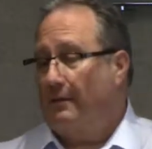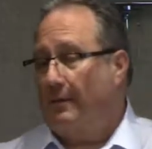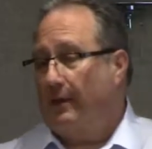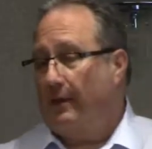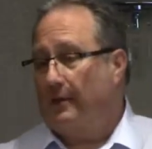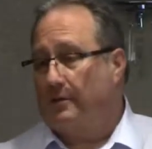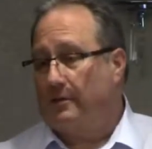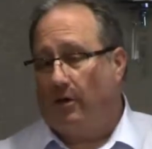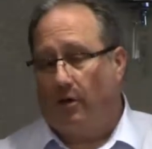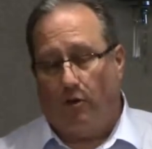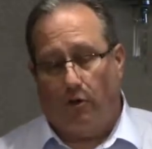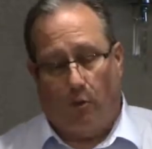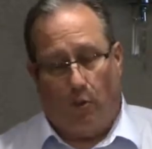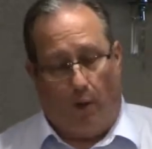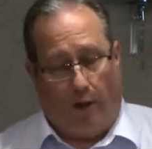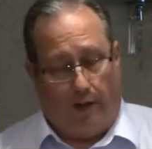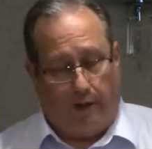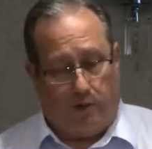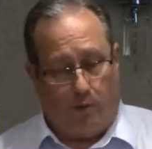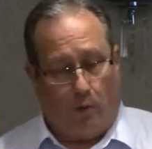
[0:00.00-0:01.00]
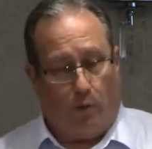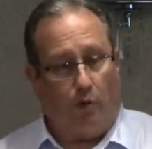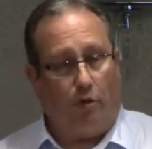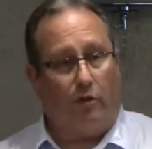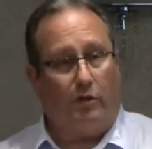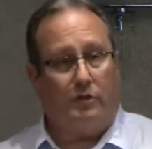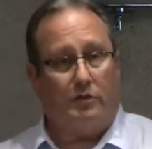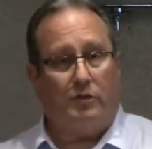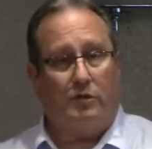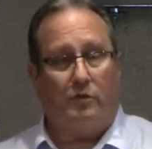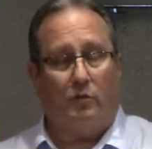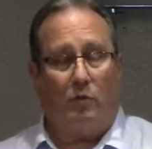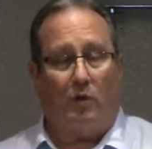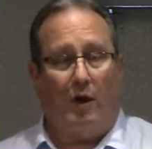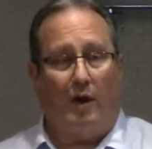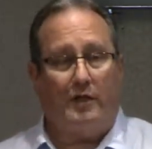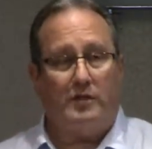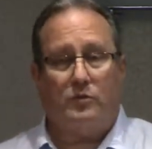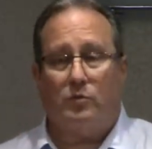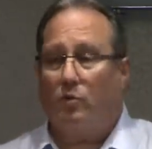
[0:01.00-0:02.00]
Because all the wise words,
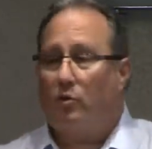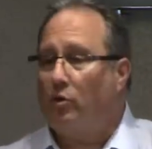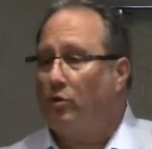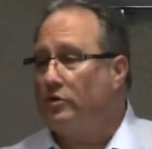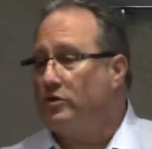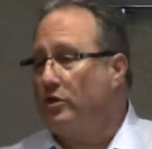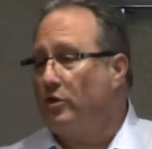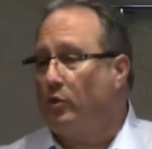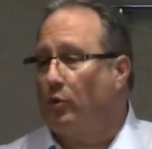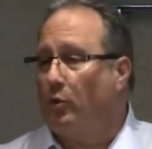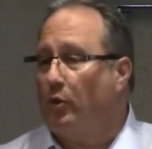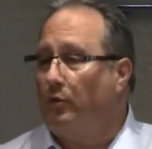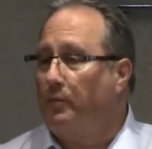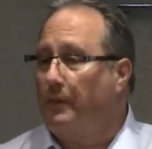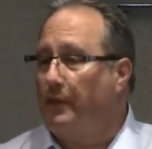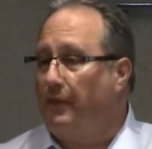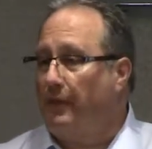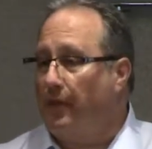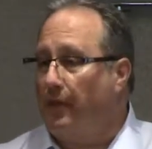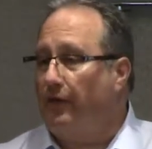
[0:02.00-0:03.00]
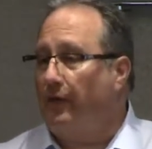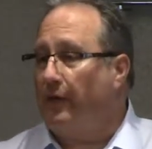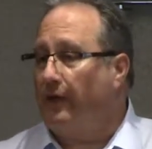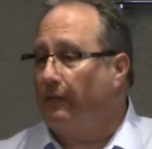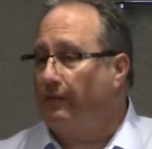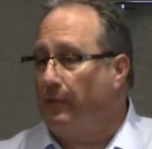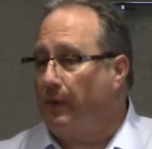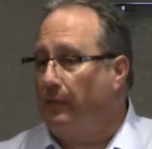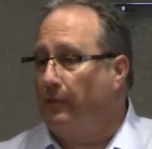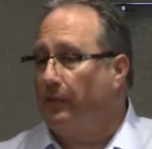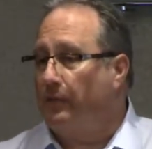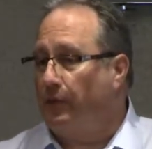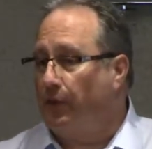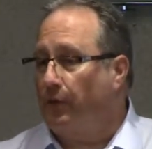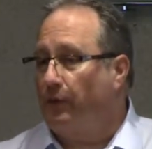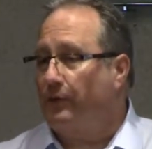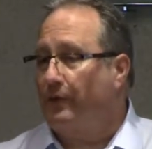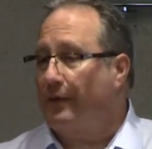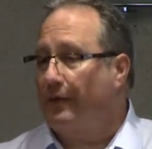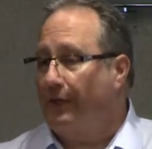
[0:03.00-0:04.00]
wise words in the world mean nothing if people
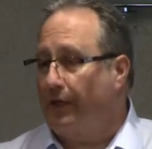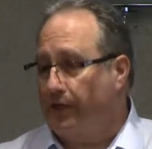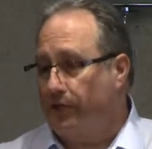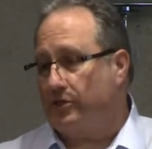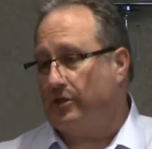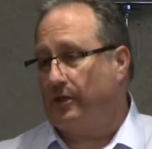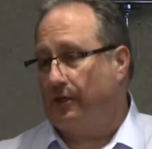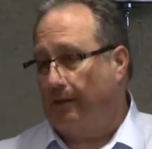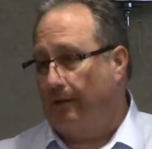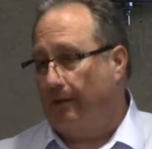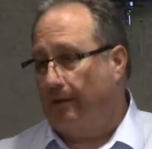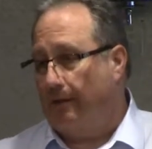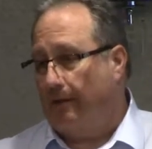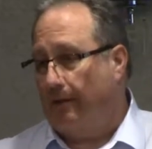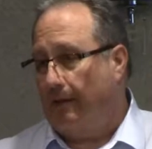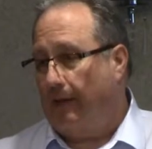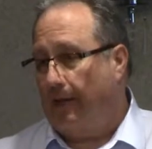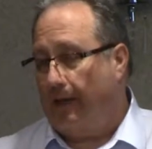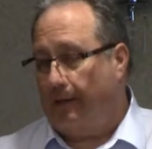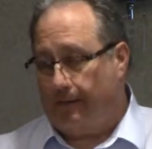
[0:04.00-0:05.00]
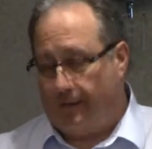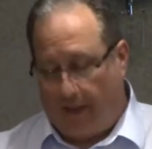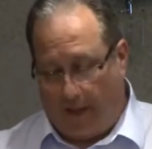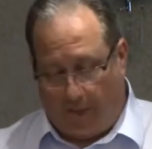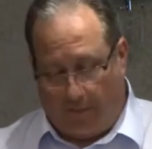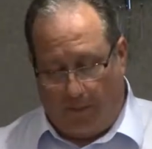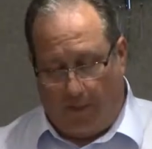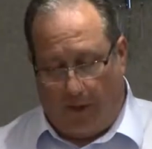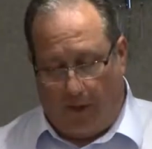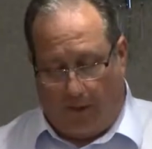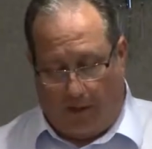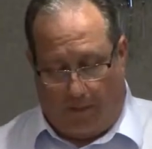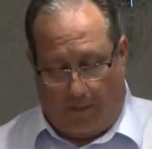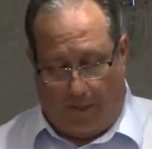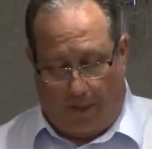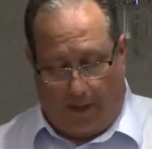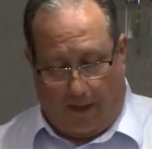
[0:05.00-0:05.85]
don't listen and take them to heart.